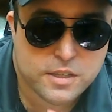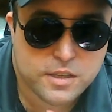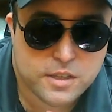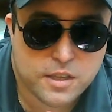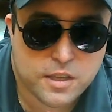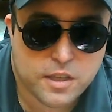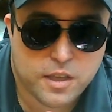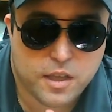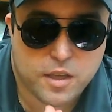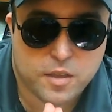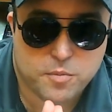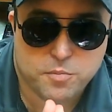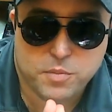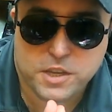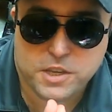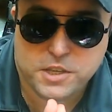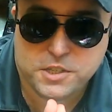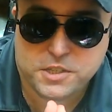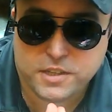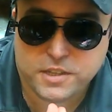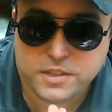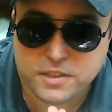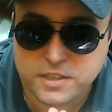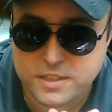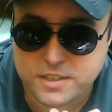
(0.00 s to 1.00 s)
Uh,
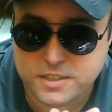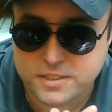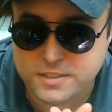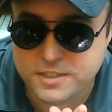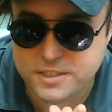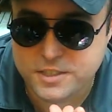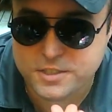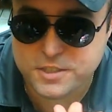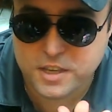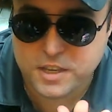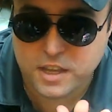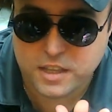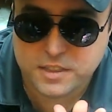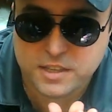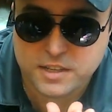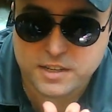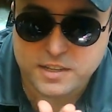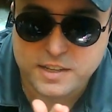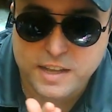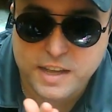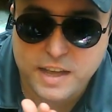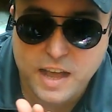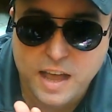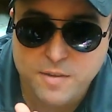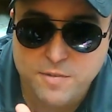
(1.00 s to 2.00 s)
basically, these are the
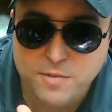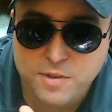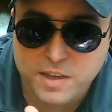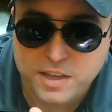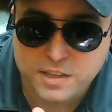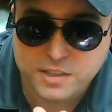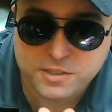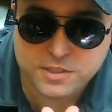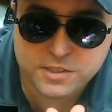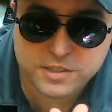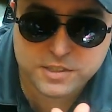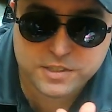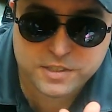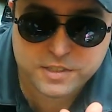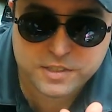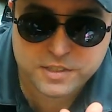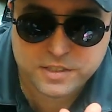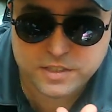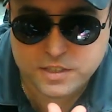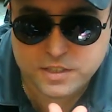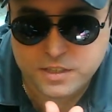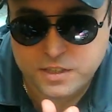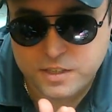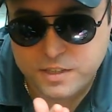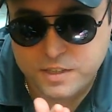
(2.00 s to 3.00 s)
caveats.
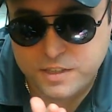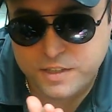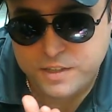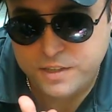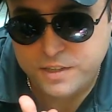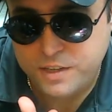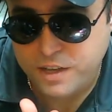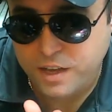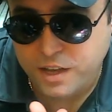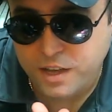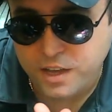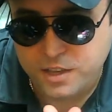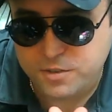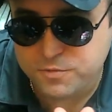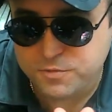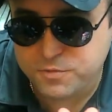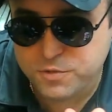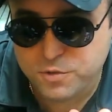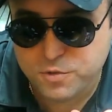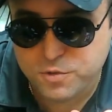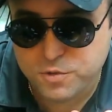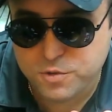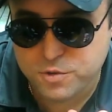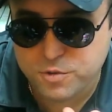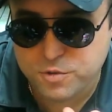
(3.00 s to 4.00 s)
Uh,
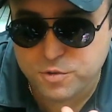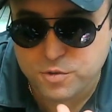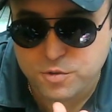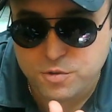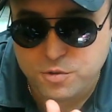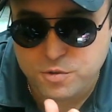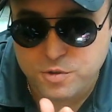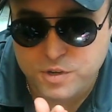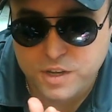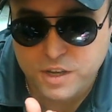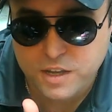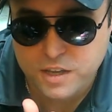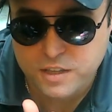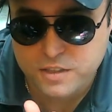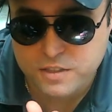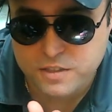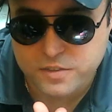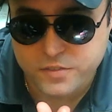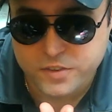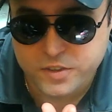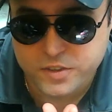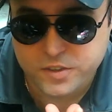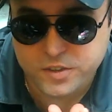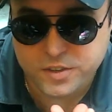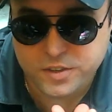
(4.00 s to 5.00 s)
if you can,
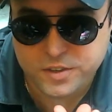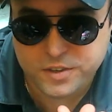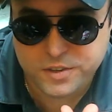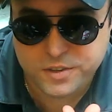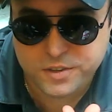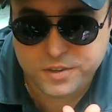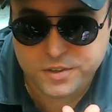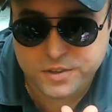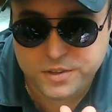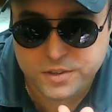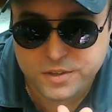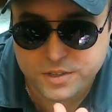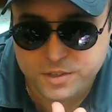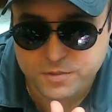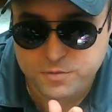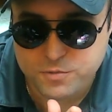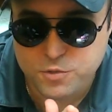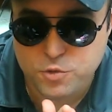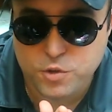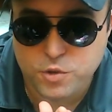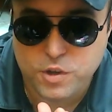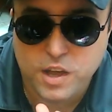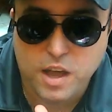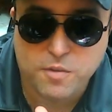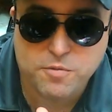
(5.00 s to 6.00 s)
uh,
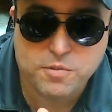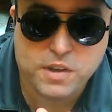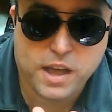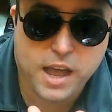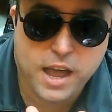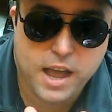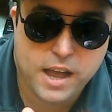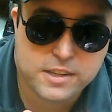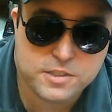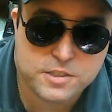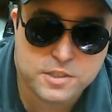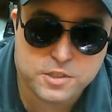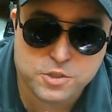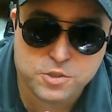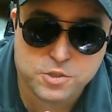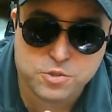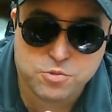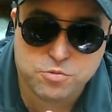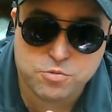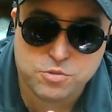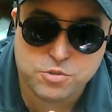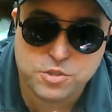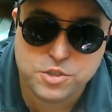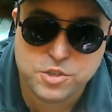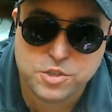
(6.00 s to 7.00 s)
if you have access
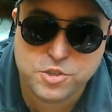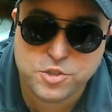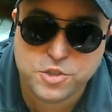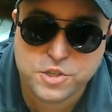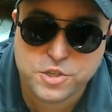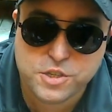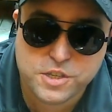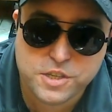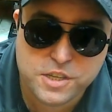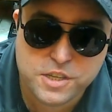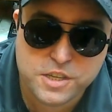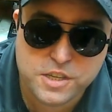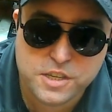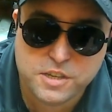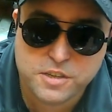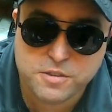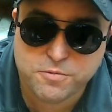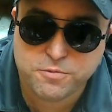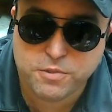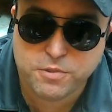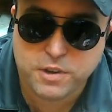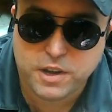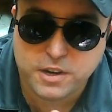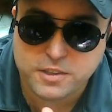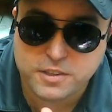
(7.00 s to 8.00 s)
to DigiKey,
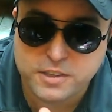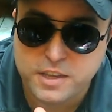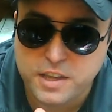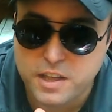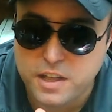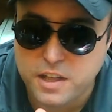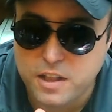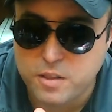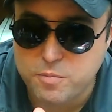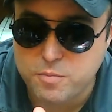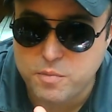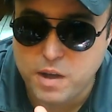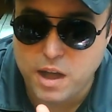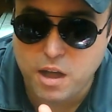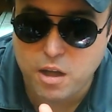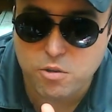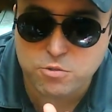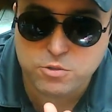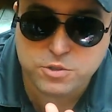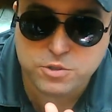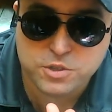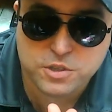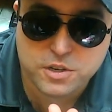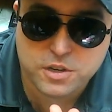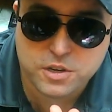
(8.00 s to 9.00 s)
Farnell,
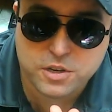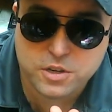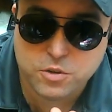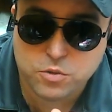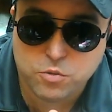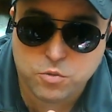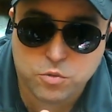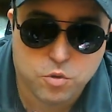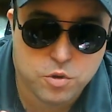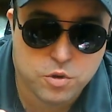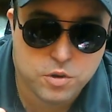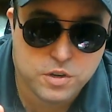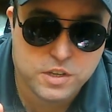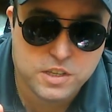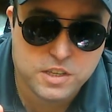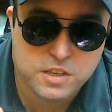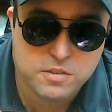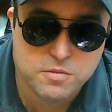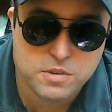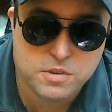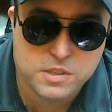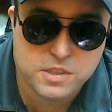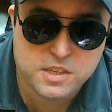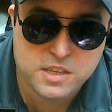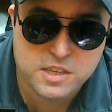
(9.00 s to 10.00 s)
Mouser, or
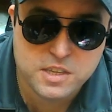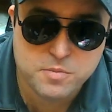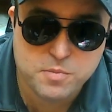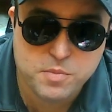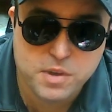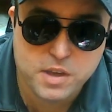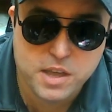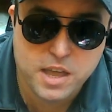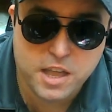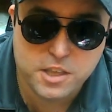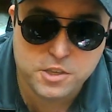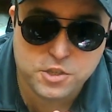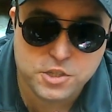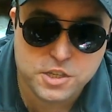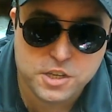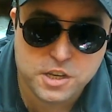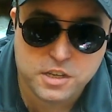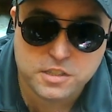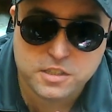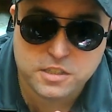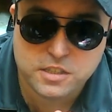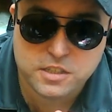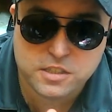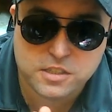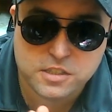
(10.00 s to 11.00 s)
even eBay, I
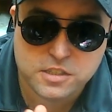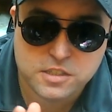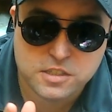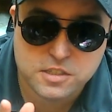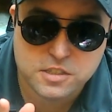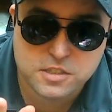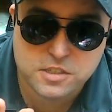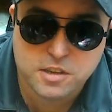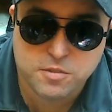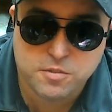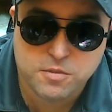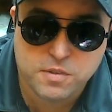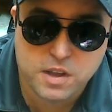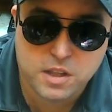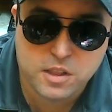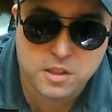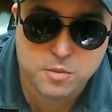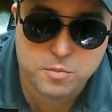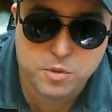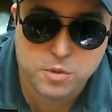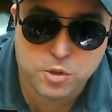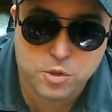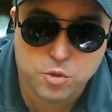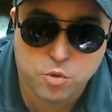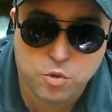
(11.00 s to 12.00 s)
checked it is
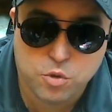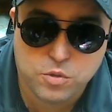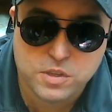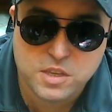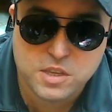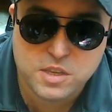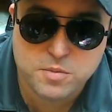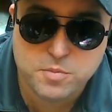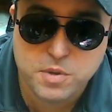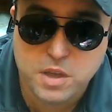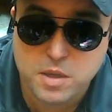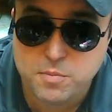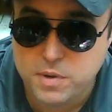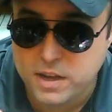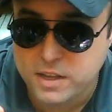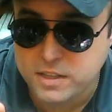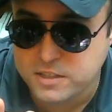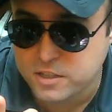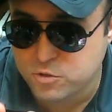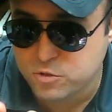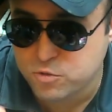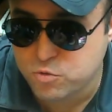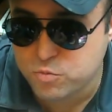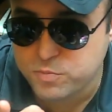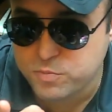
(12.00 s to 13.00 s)
available on eBay,
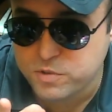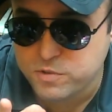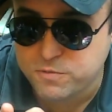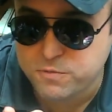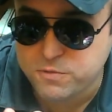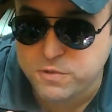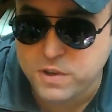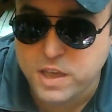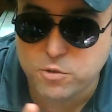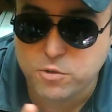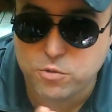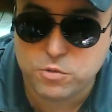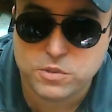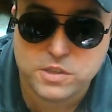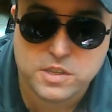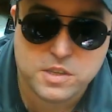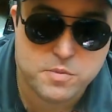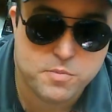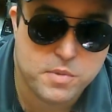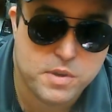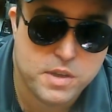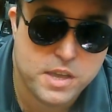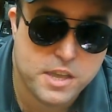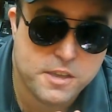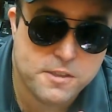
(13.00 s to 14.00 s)
but it could be fake on
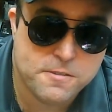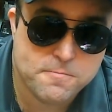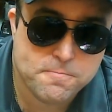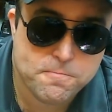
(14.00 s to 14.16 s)
eBay.